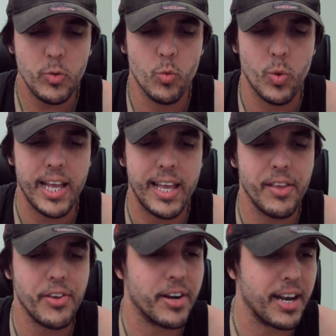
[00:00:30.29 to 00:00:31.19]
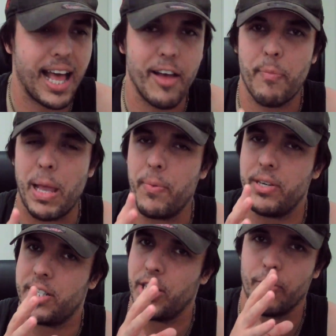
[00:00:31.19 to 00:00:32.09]
where you're going to have people
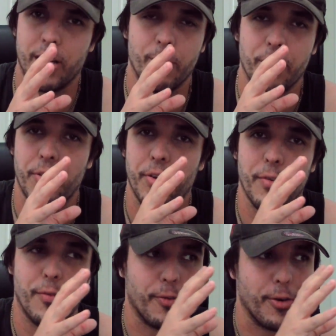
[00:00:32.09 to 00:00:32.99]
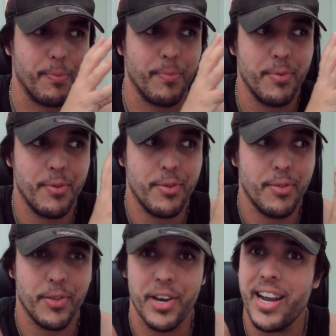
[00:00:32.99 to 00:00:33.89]
disagreeing with you from
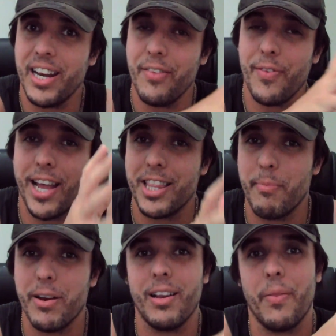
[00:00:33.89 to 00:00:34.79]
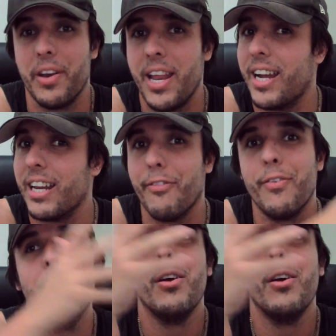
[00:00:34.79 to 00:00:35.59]
the negative and the middle, and the negative